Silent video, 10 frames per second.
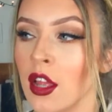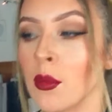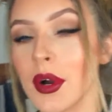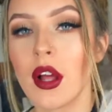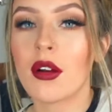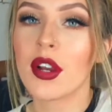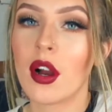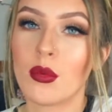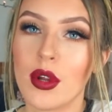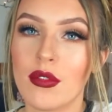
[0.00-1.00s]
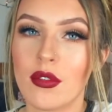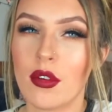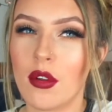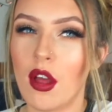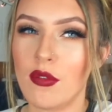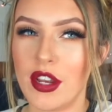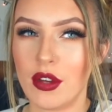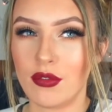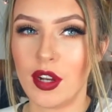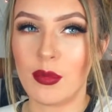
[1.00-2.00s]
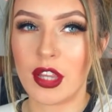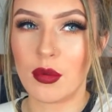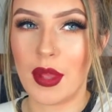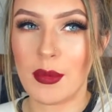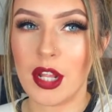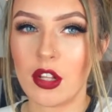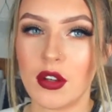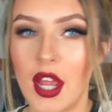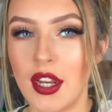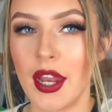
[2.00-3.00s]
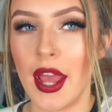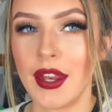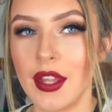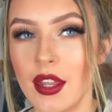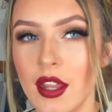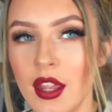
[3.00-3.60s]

But I already got one video film, so maybe I'll go down and edit,